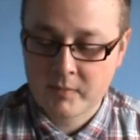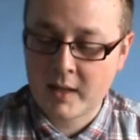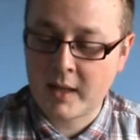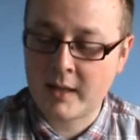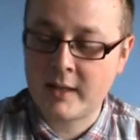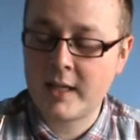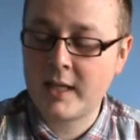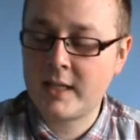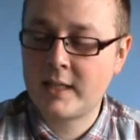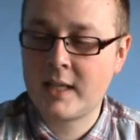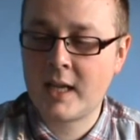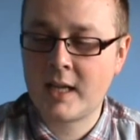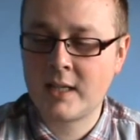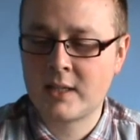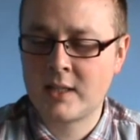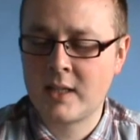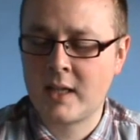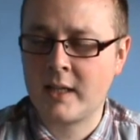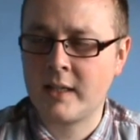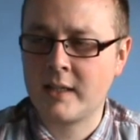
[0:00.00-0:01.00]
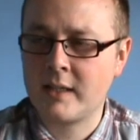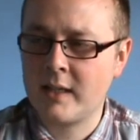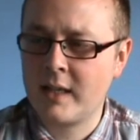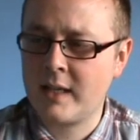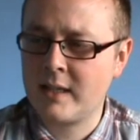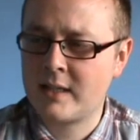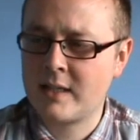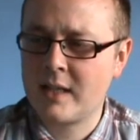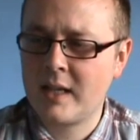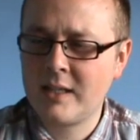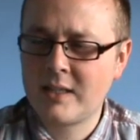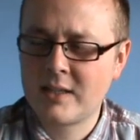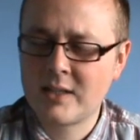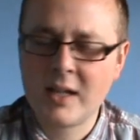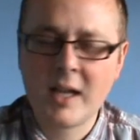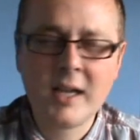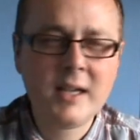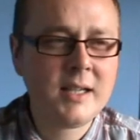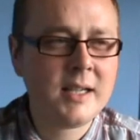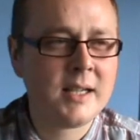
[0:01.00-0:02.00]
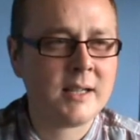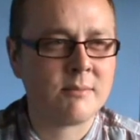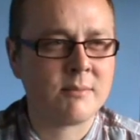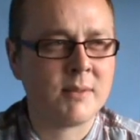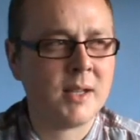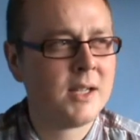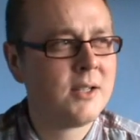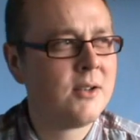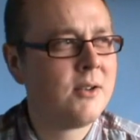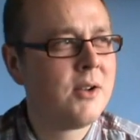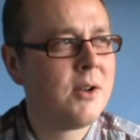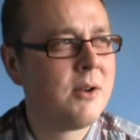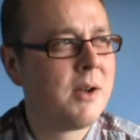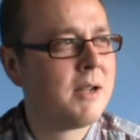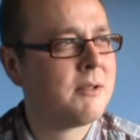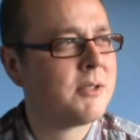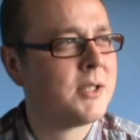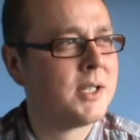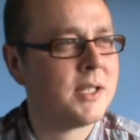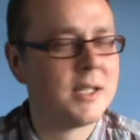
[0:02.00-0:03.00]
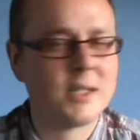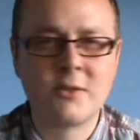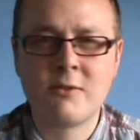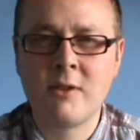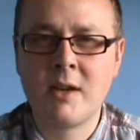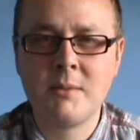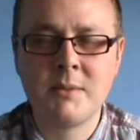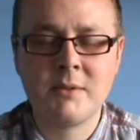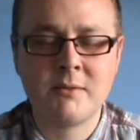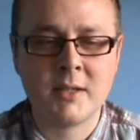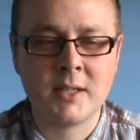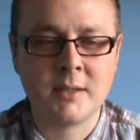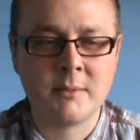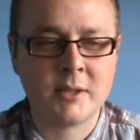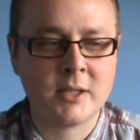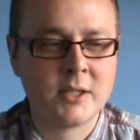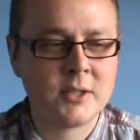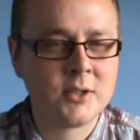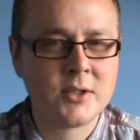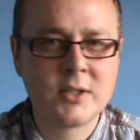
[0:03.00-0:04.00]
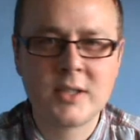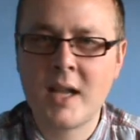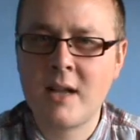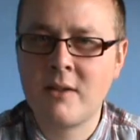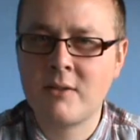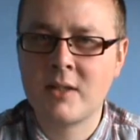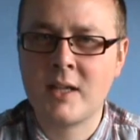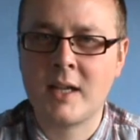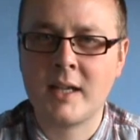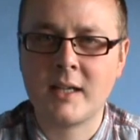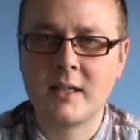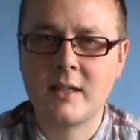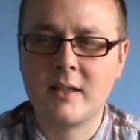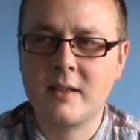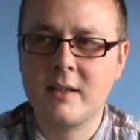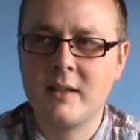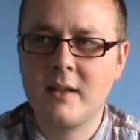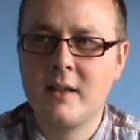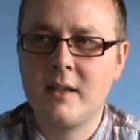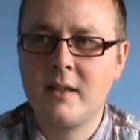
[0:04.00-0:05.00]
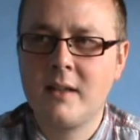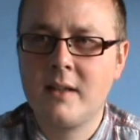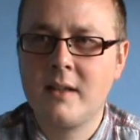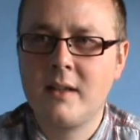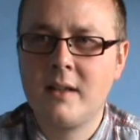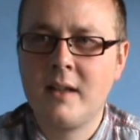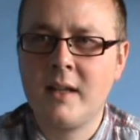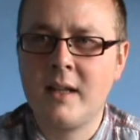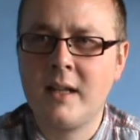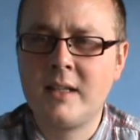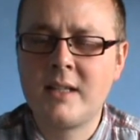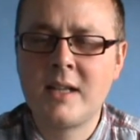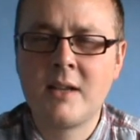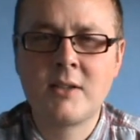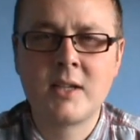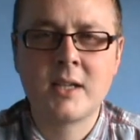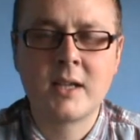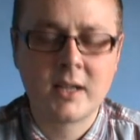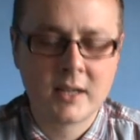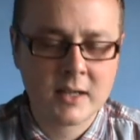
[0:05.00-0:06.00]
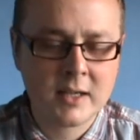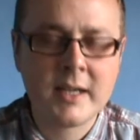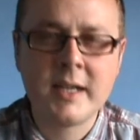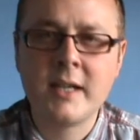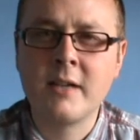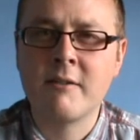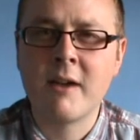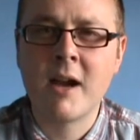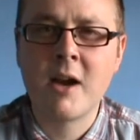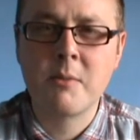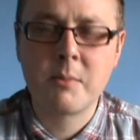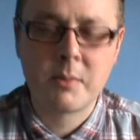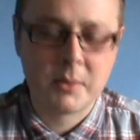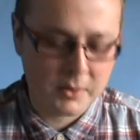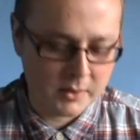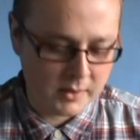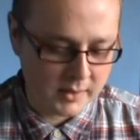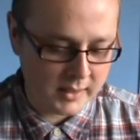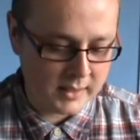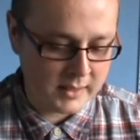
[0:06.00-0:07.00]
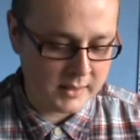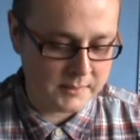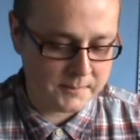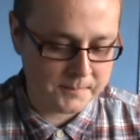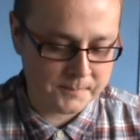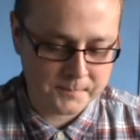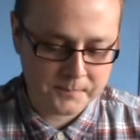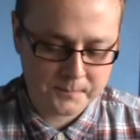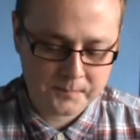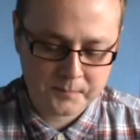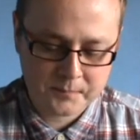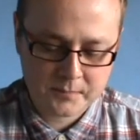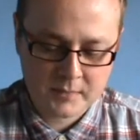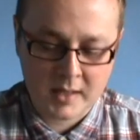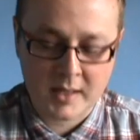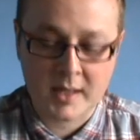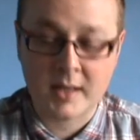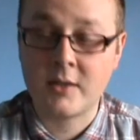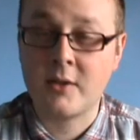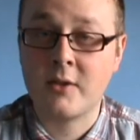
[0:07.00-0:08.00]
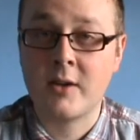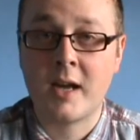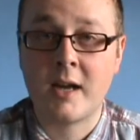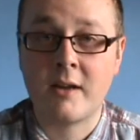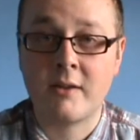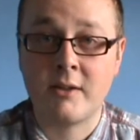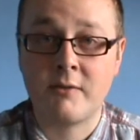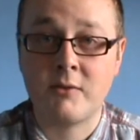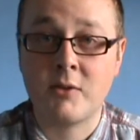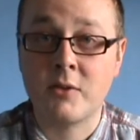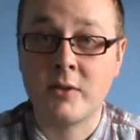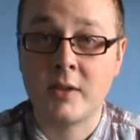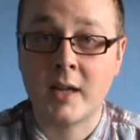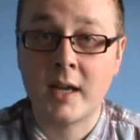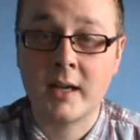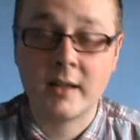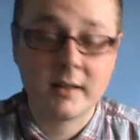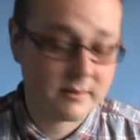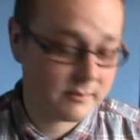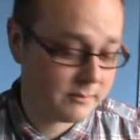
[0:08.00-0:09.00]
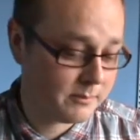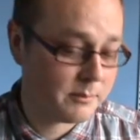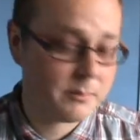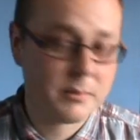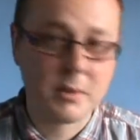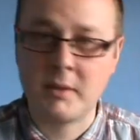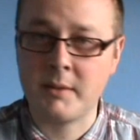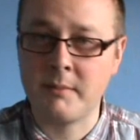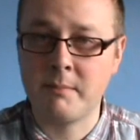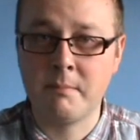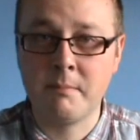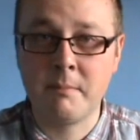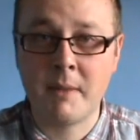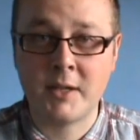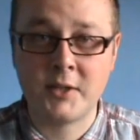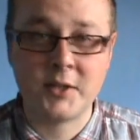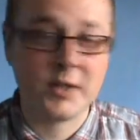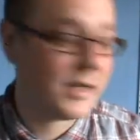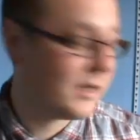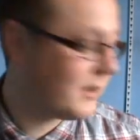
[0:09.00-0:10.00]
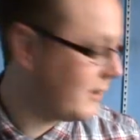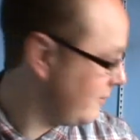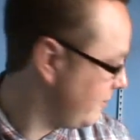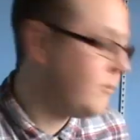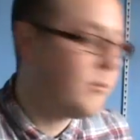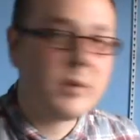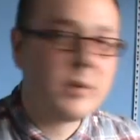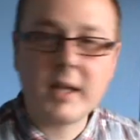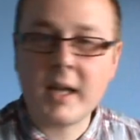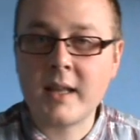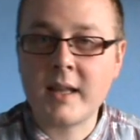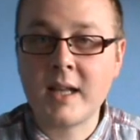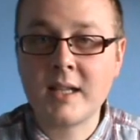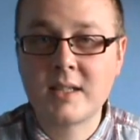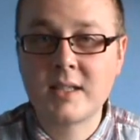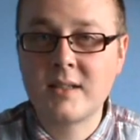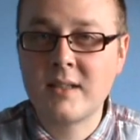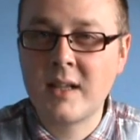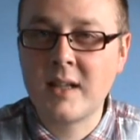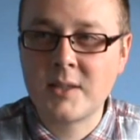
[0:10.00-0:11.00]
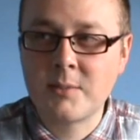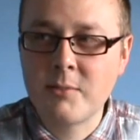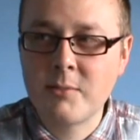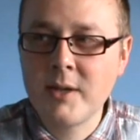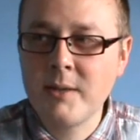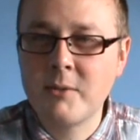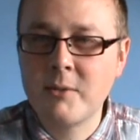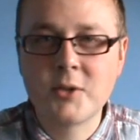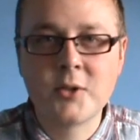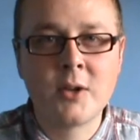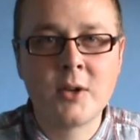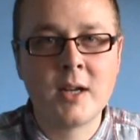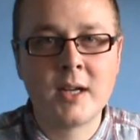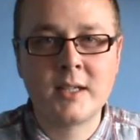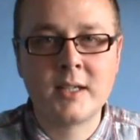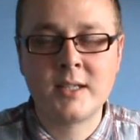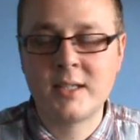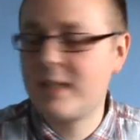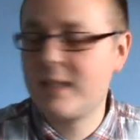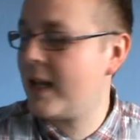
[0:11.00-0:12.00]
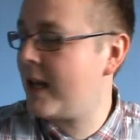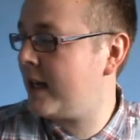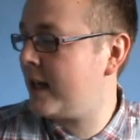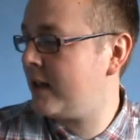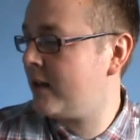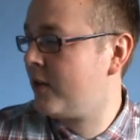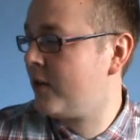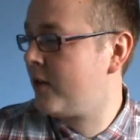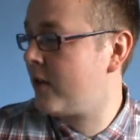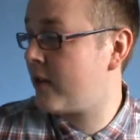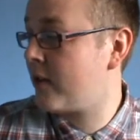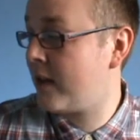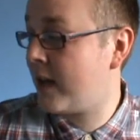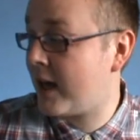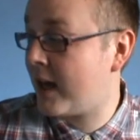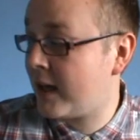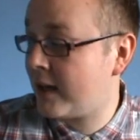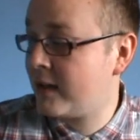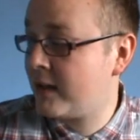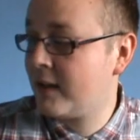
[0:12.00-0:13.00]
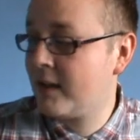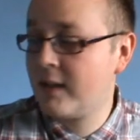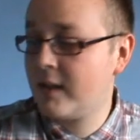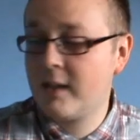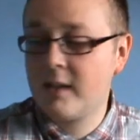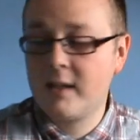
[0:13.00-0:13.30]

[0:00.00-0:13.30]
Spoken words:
And this has like, it's slightly, I don't know how to describe it really, but it just sounds like a cleaner output. And I don't know how they've done that. Probably magic. But yeah, that's pretty much all I can say, other than